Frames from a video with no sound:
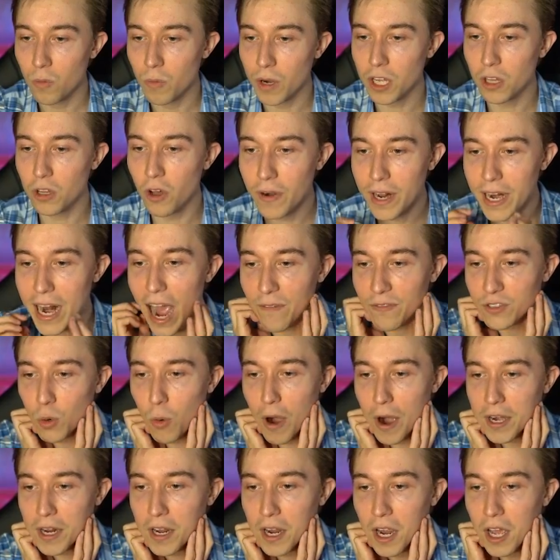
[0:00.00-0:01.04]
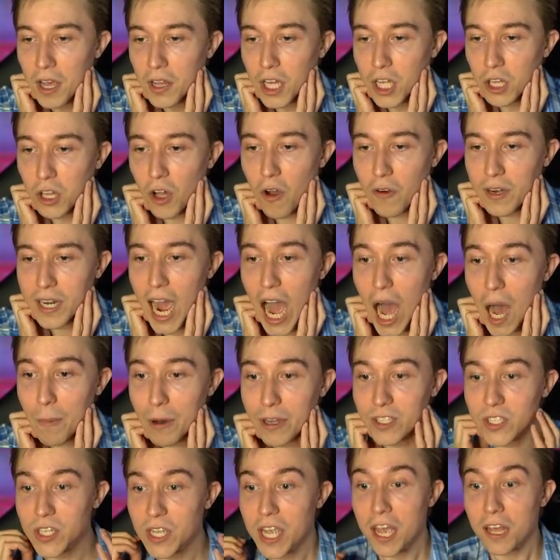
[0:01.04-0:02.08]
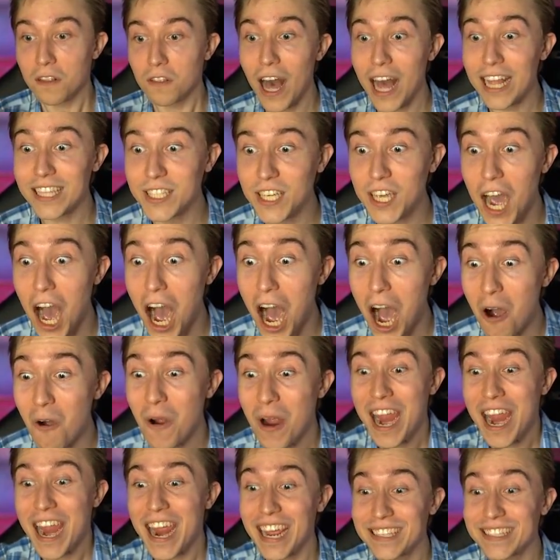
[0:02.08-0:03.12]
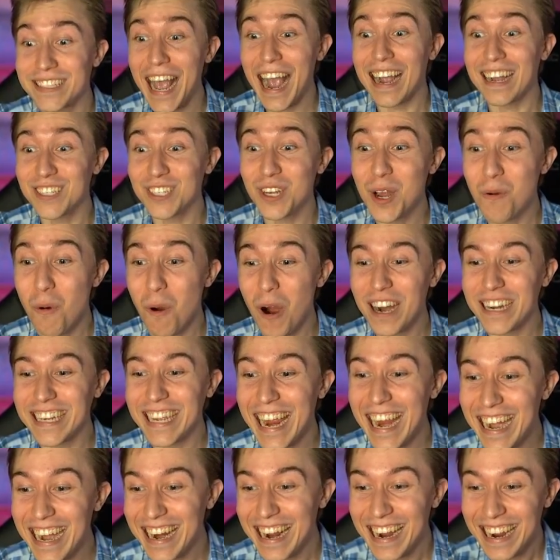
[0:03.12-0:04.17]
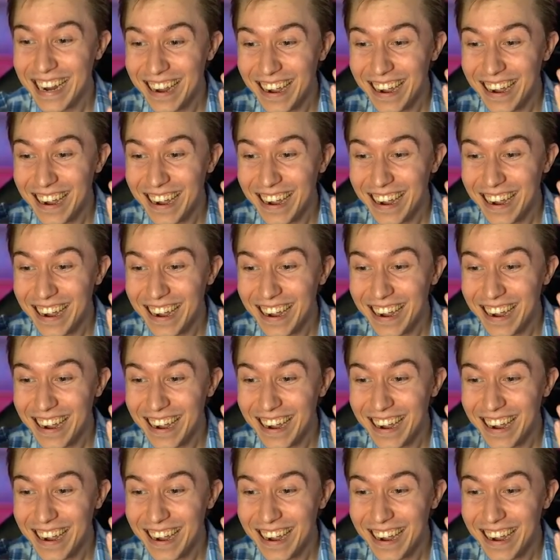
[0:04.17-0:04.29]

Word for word: We're gonna clone it afterward. The clone goblins. Let's go! It's actually working!